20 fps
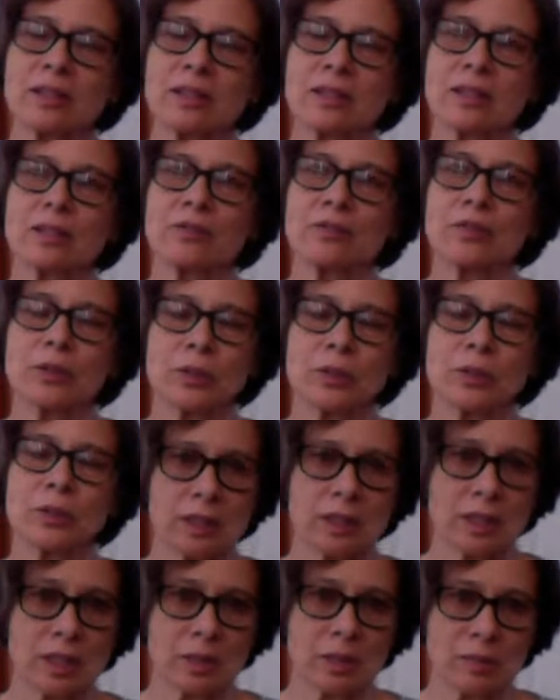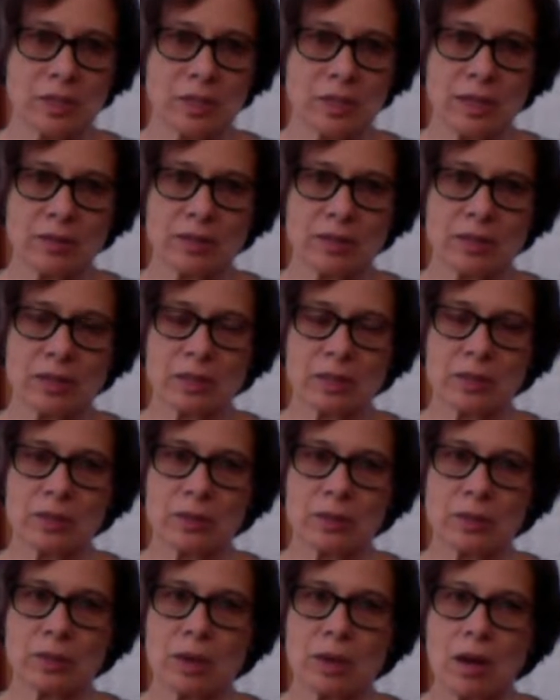if your kid comes out to you,